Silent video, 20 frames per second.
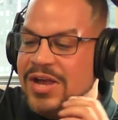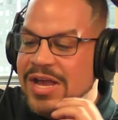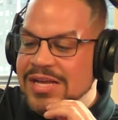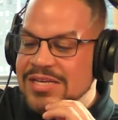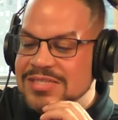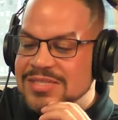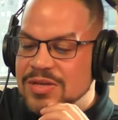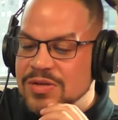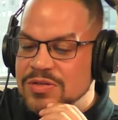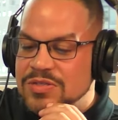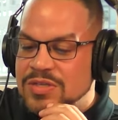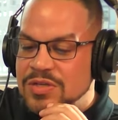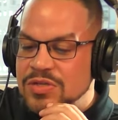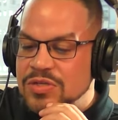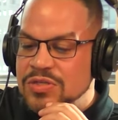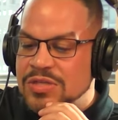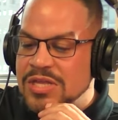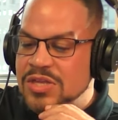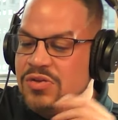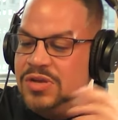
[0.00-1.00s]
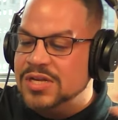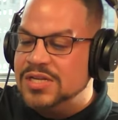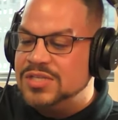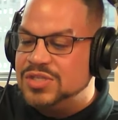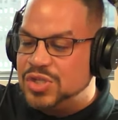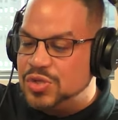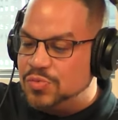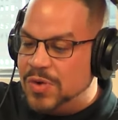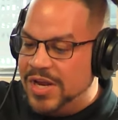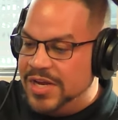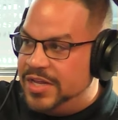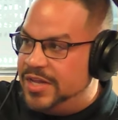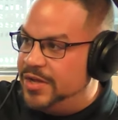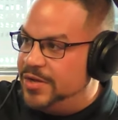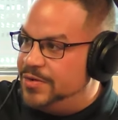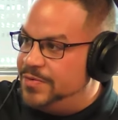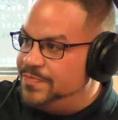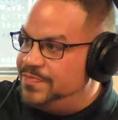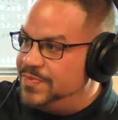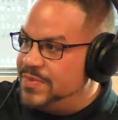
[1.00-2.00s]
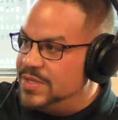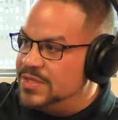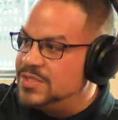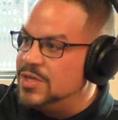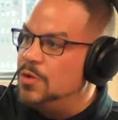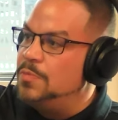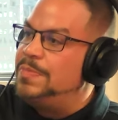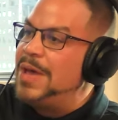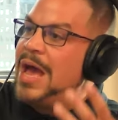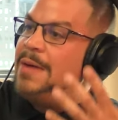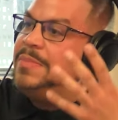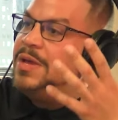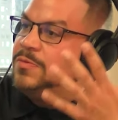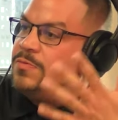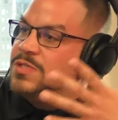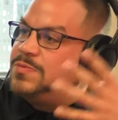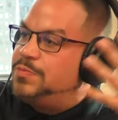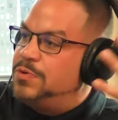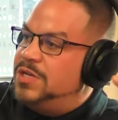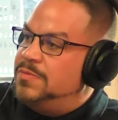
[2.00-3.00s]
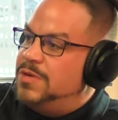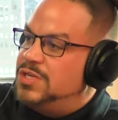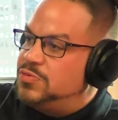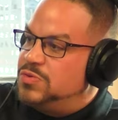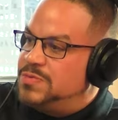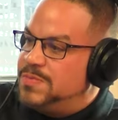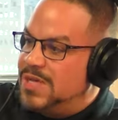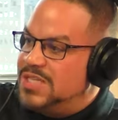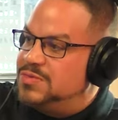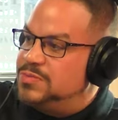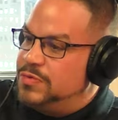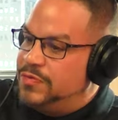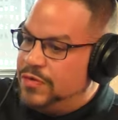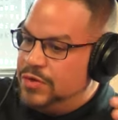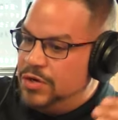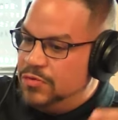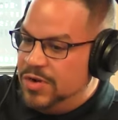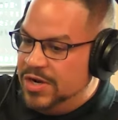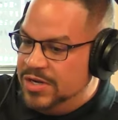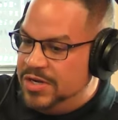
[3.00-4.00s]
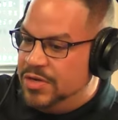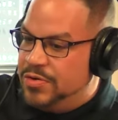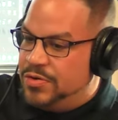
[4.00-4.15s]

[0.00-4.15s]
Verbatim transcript: okay, so so then you get into the radio. Yeah. So Batman was pretty much responsible for your radio.